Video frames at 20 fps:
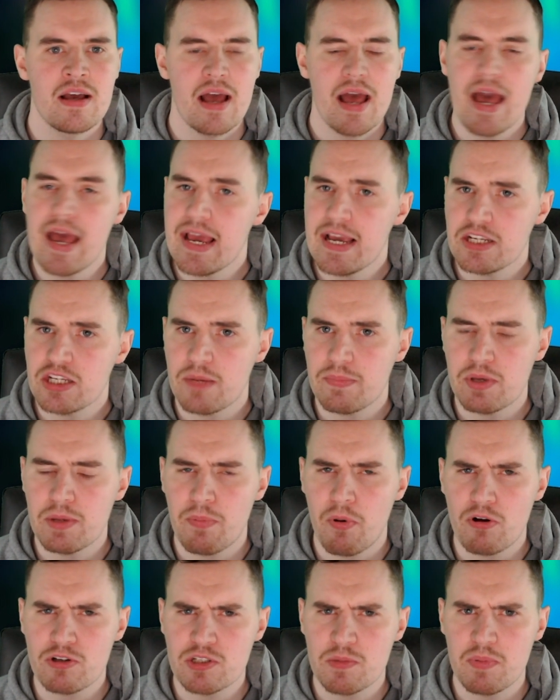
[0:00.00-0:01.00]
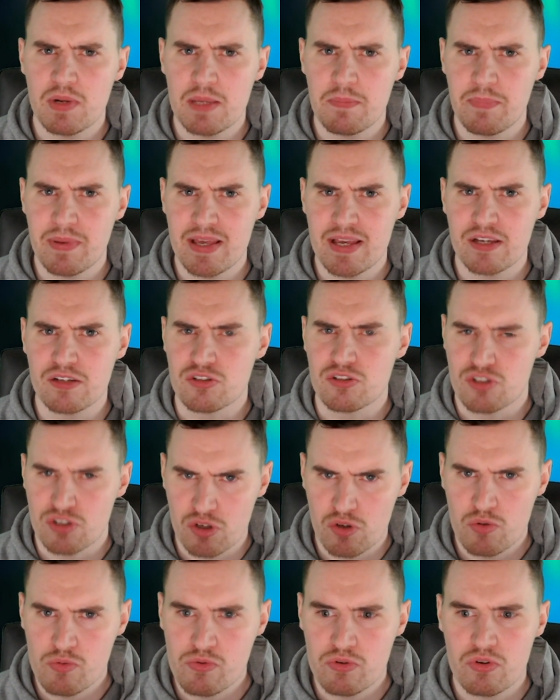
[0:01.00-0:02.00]
AEW possibly being
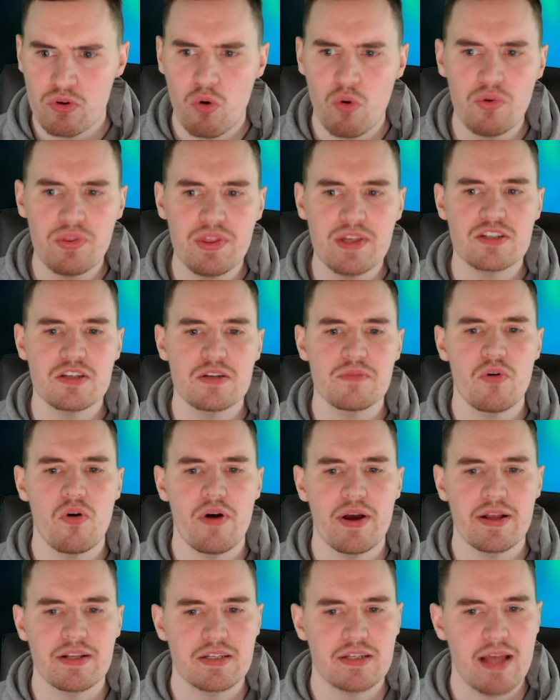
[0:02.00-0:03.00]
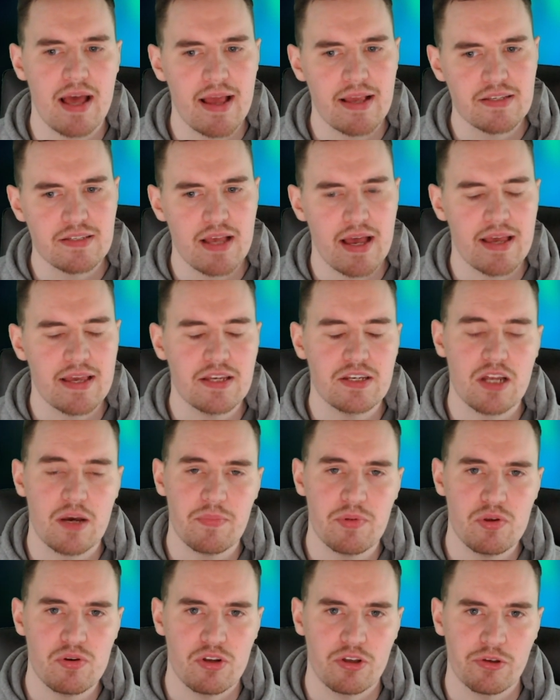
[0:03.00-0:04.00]
sued. All this and more in today's
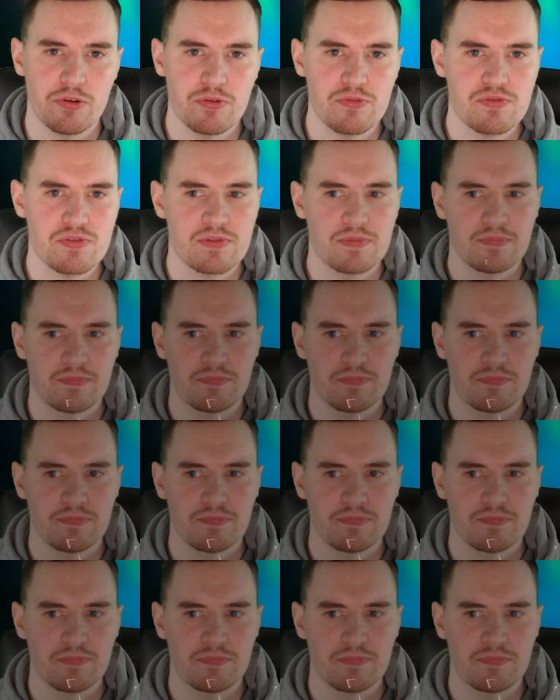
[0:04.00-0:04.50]
AEW News.